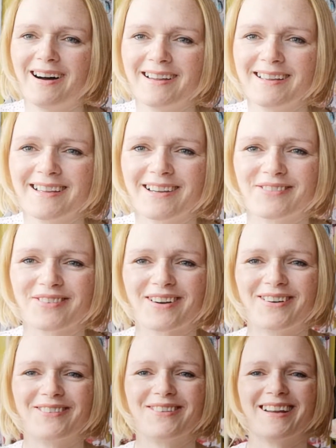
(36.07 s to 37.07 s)
I have
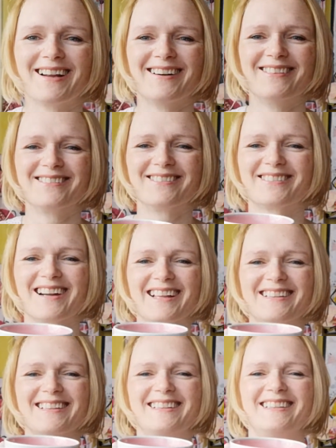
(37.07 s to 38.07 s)
coffee
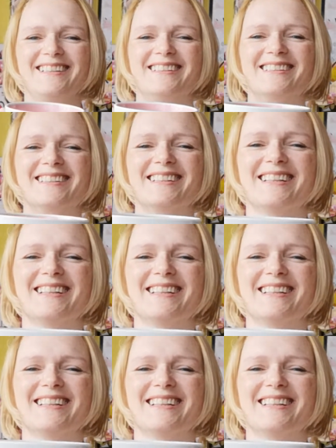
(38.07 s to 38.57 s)
already here.